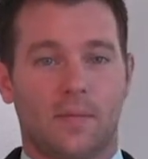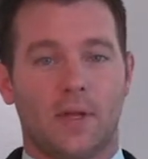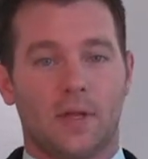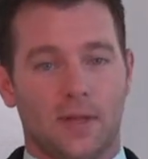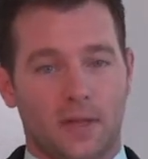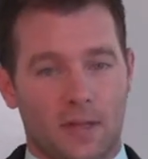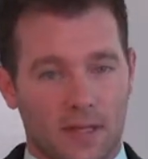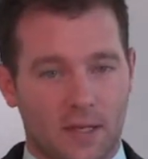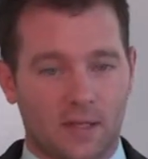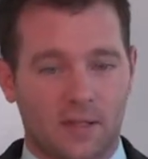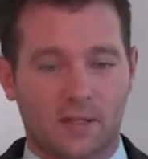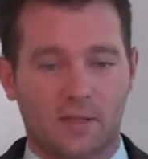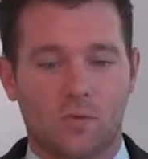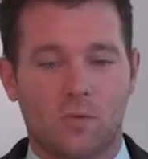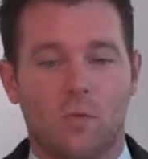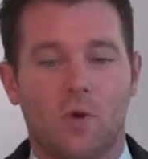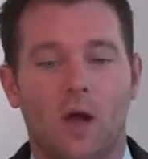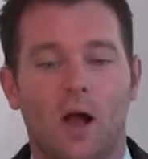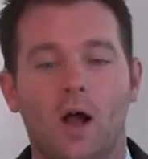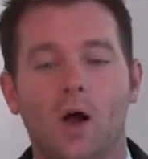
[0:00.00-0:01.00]
This
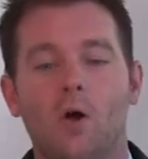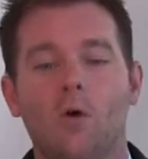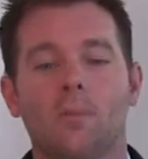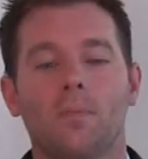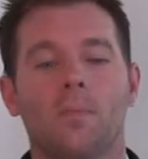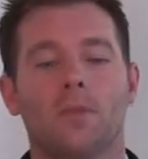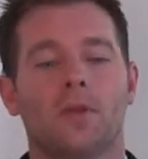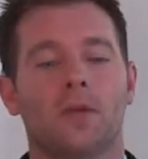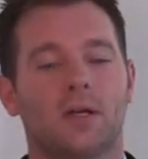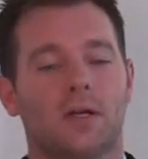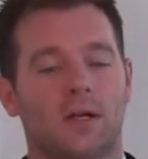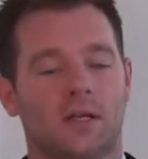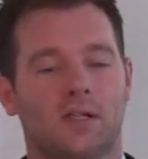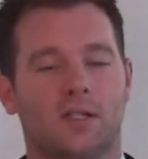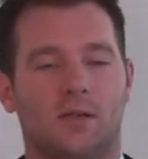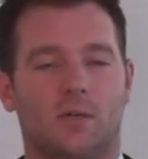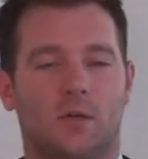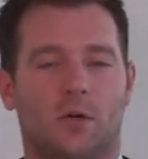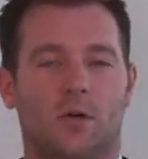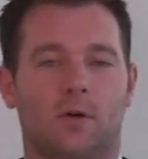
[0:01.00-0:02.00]
will help the
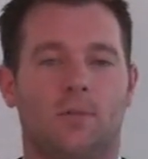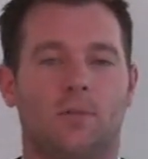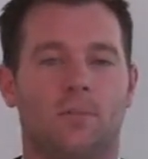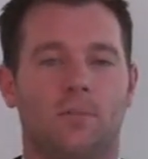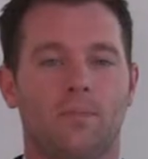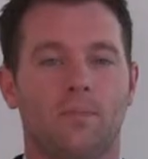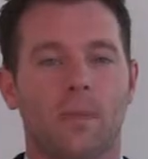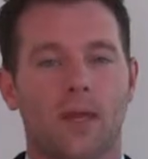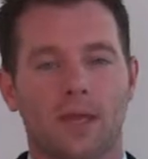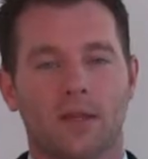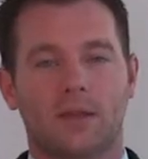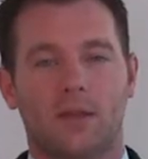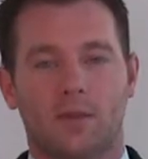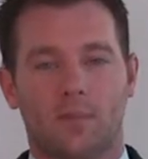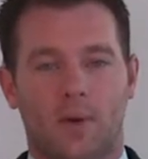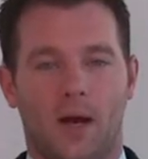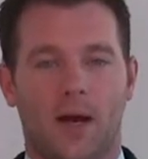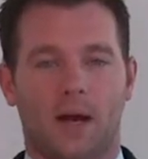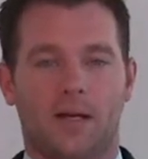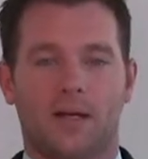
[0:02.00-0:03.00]
customer make their
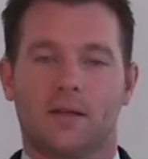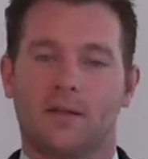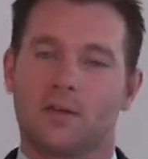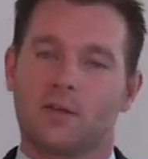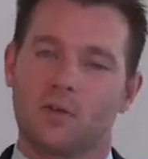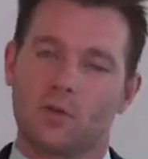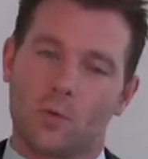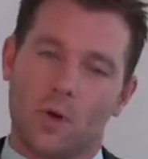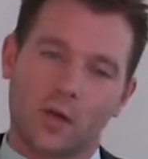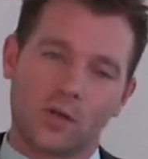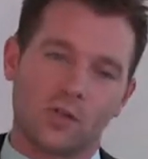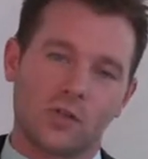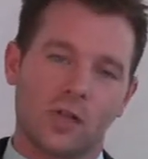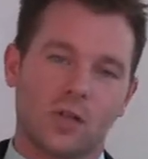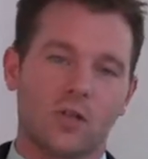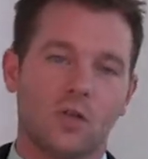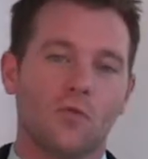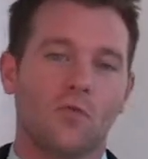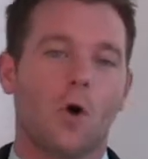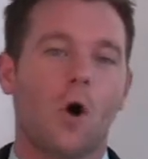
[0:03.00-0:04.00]
mind in the direction
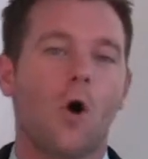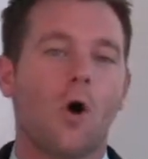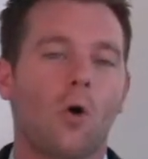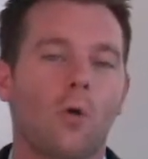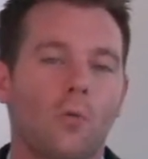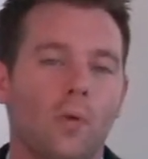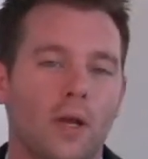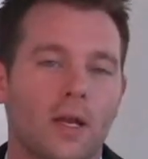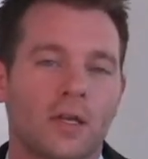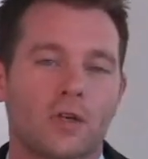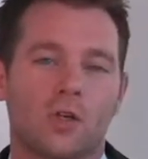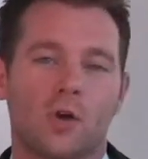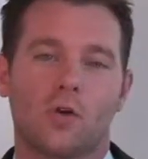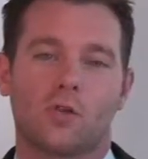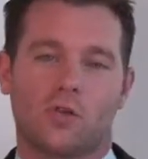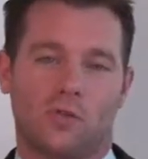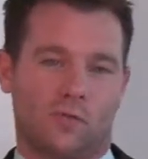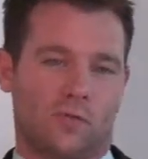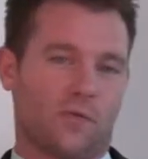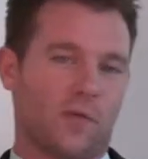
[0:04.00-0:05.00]
that you've already
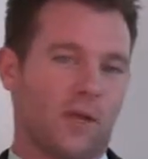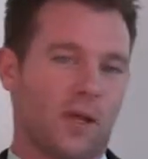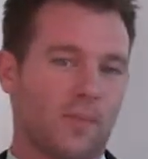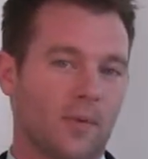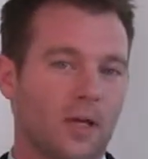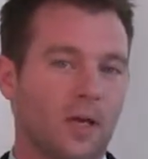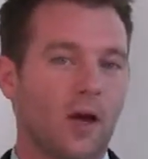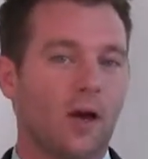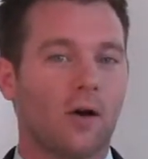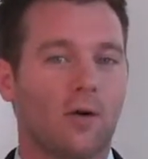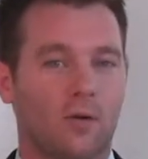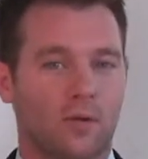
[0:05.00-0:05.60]
chosen for them to go.